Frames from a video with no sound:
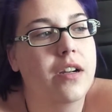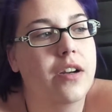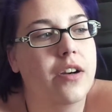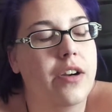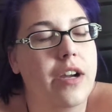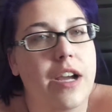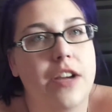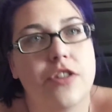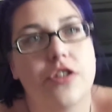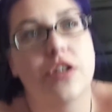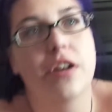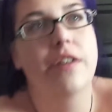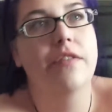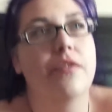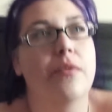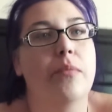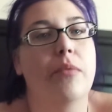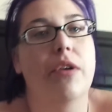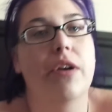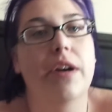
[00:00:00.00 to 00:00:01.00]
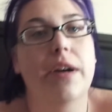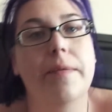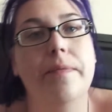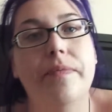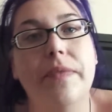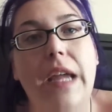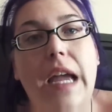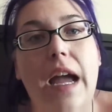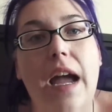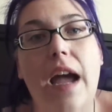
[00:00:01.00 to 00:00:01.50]
or yesterday from work.
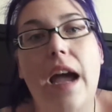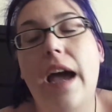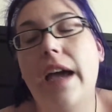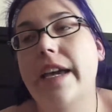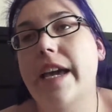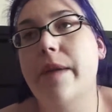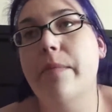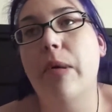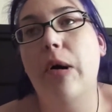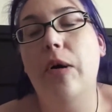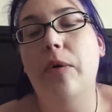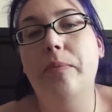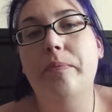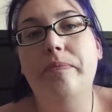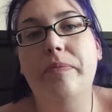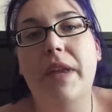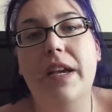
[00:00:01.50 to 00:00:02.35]
I came home,